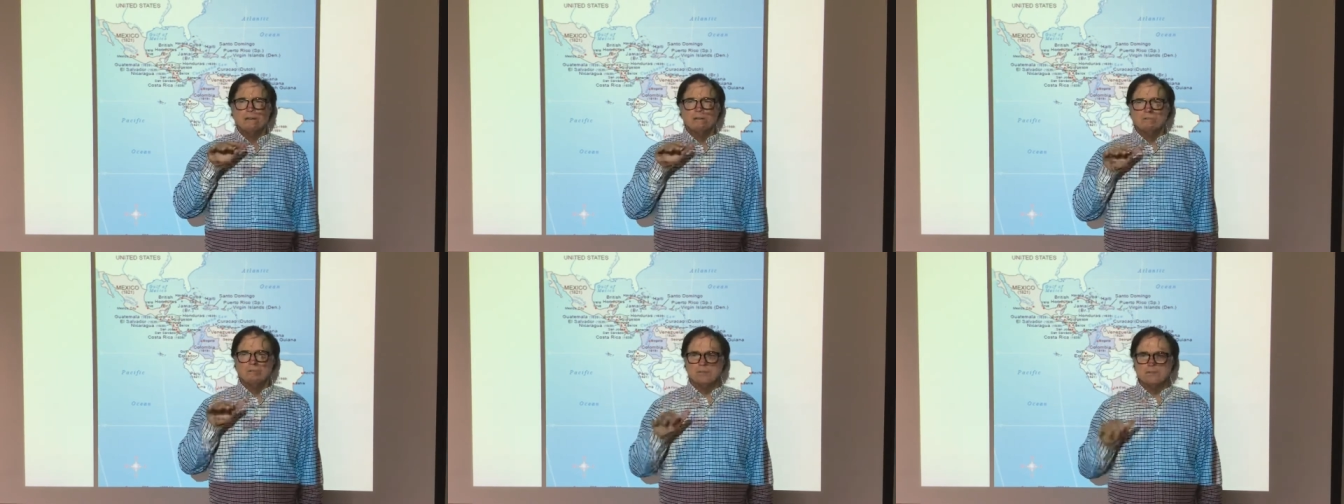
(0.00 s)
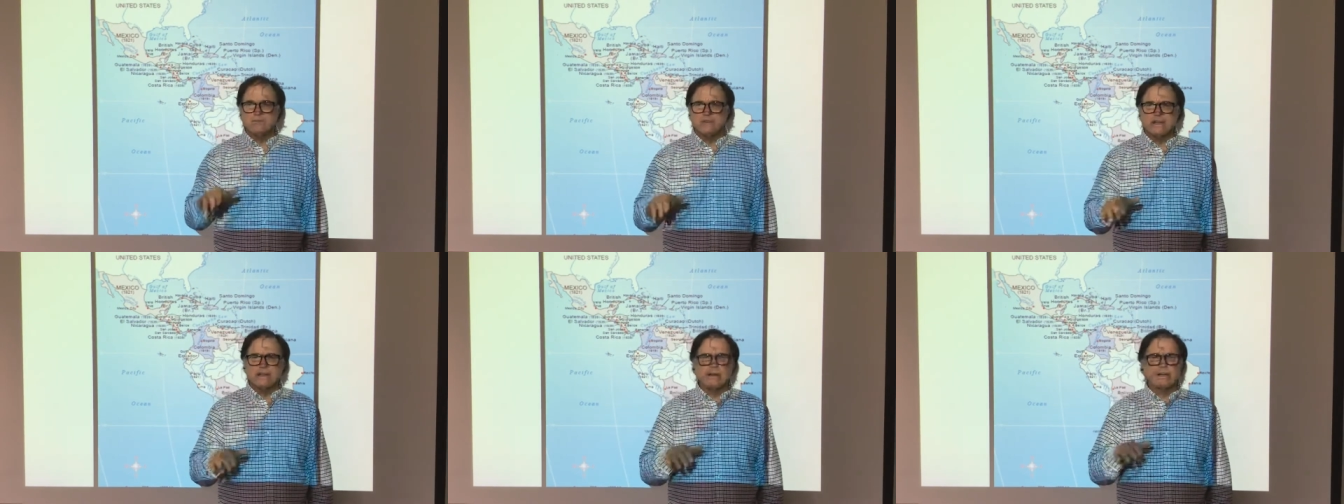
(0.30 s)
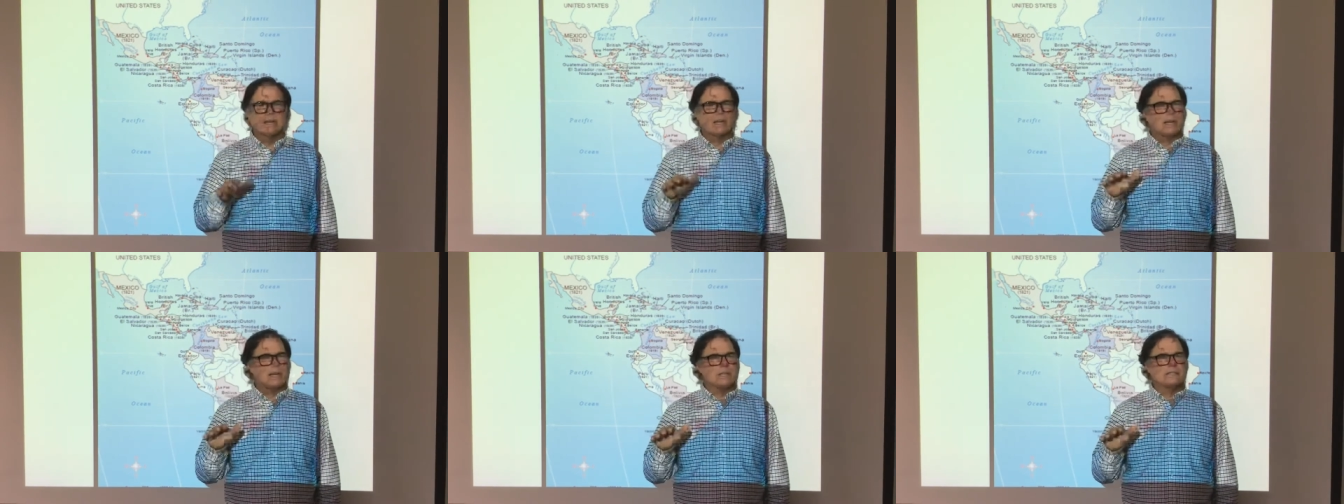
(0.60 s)
was
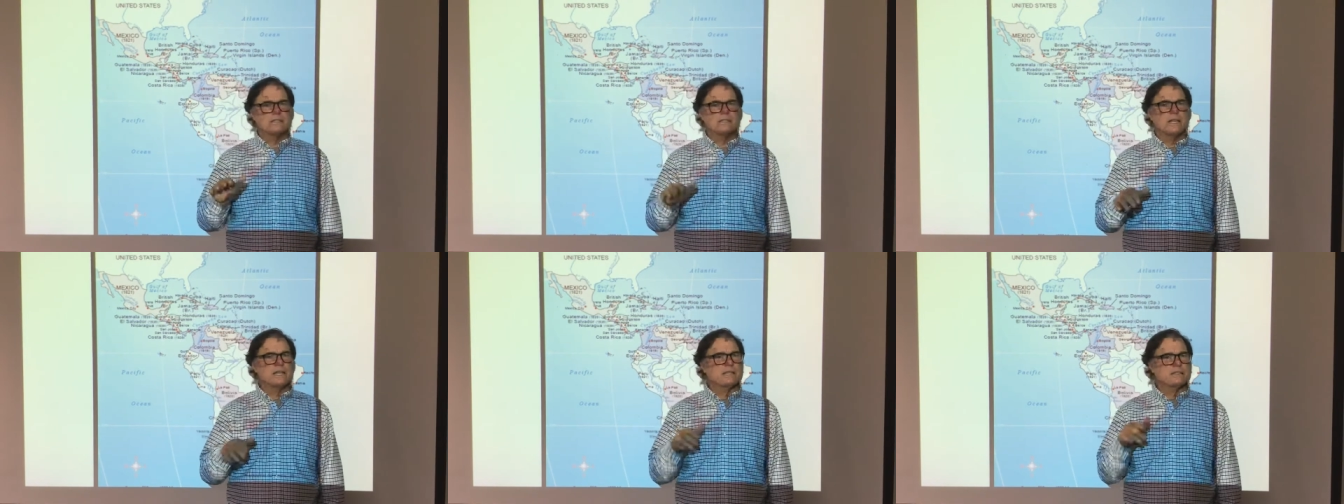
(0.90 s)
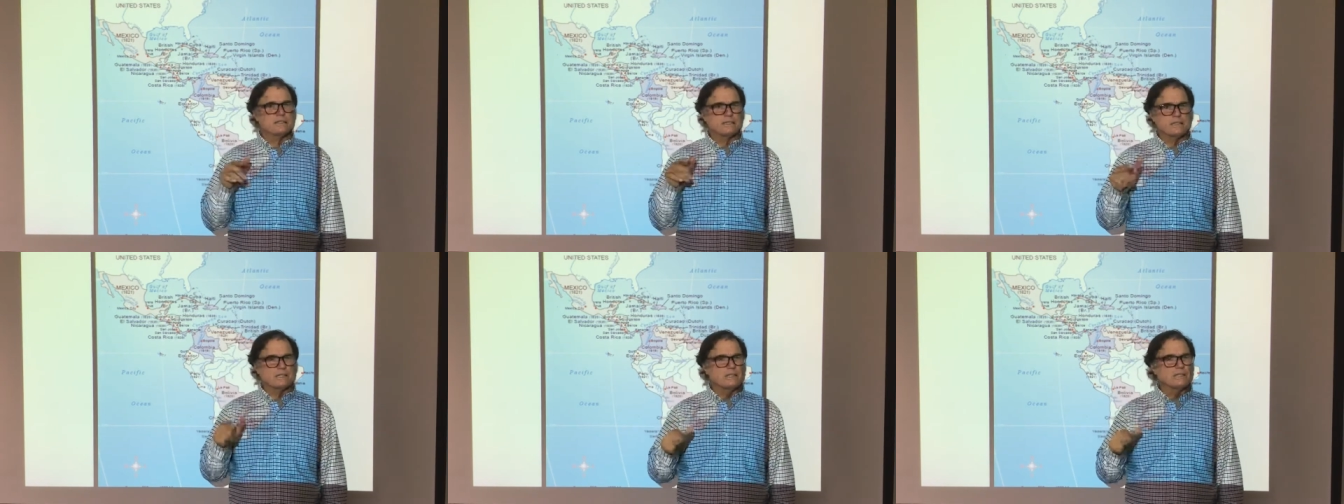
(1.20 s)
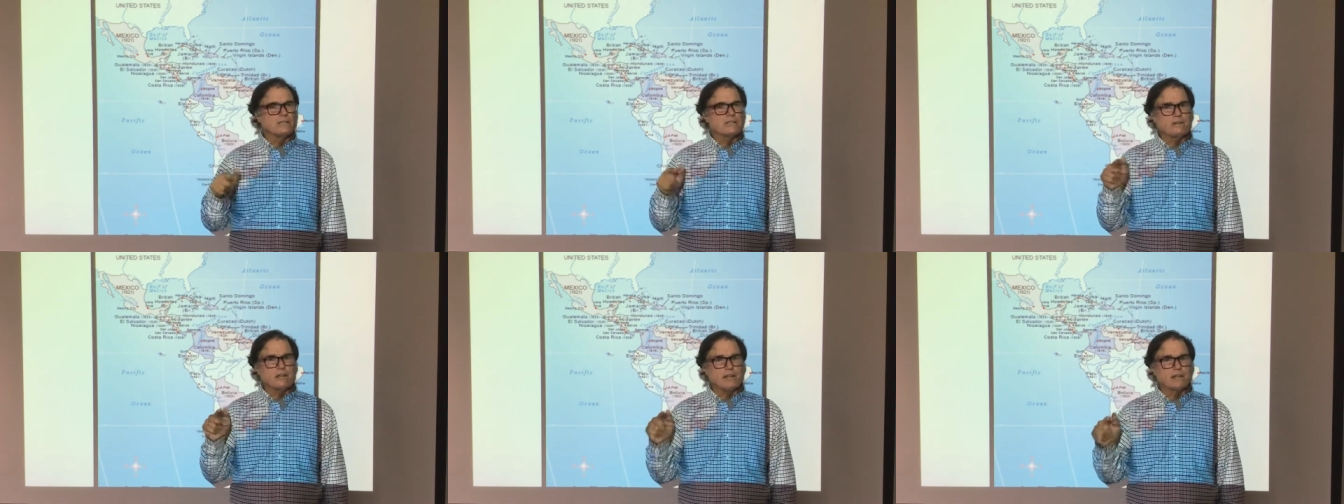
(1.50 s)
very conscientiously
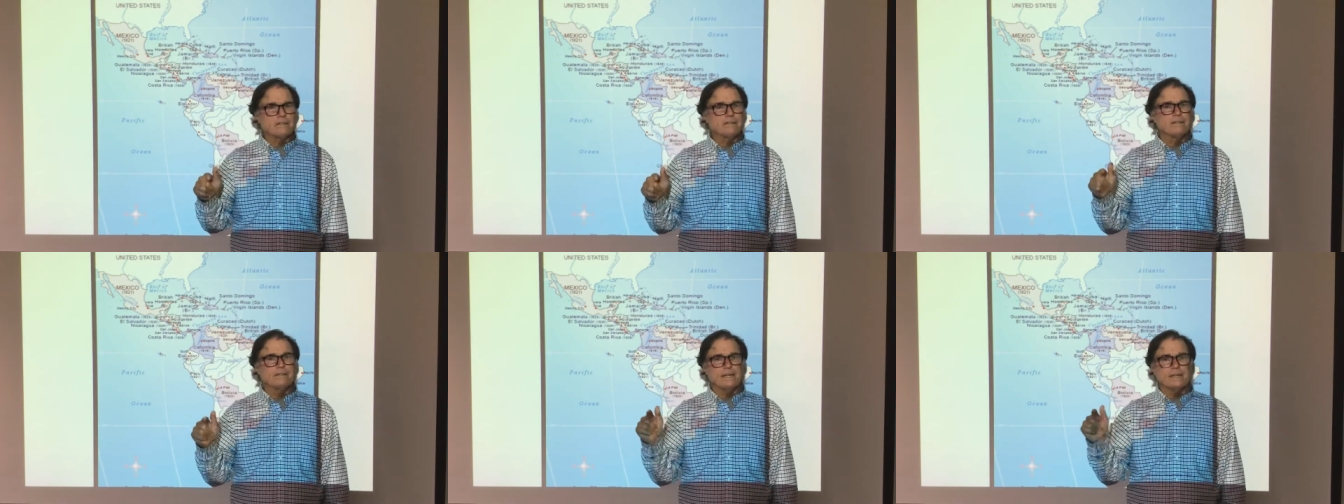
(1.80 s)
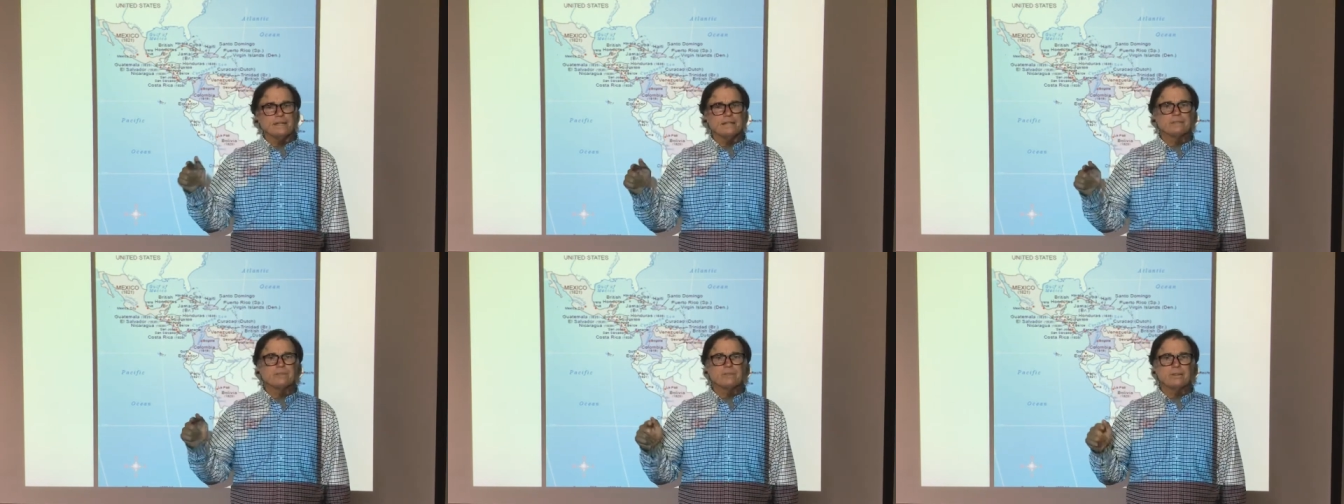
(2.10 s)
trying to eat,